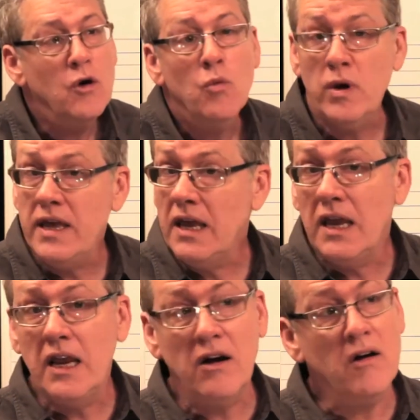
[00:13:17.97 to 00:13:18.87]
We
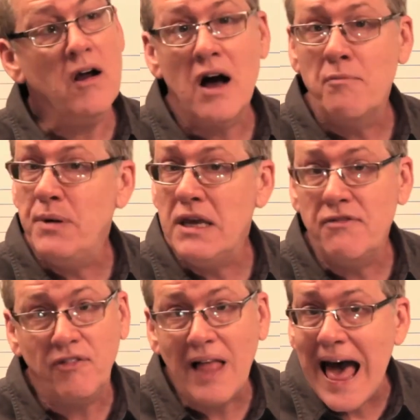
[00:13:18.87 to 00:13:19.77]
hear a B
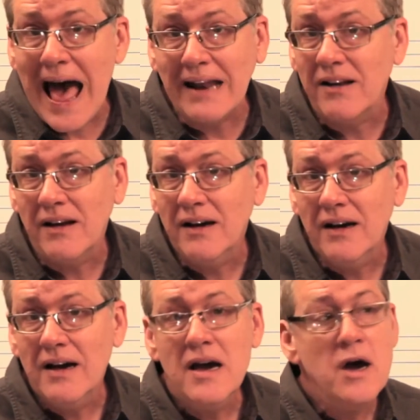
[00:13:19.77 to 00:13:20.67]
flat,
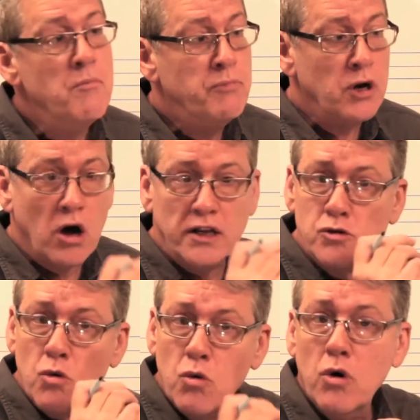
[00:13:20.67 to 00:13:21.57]
but on his
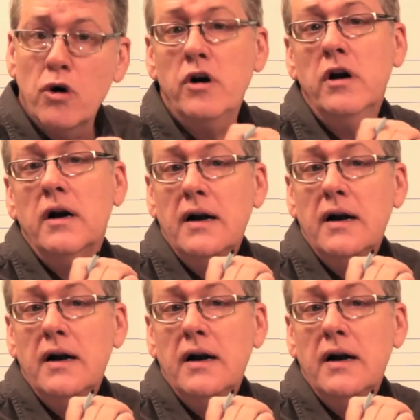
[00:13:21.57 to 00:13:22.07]
horn,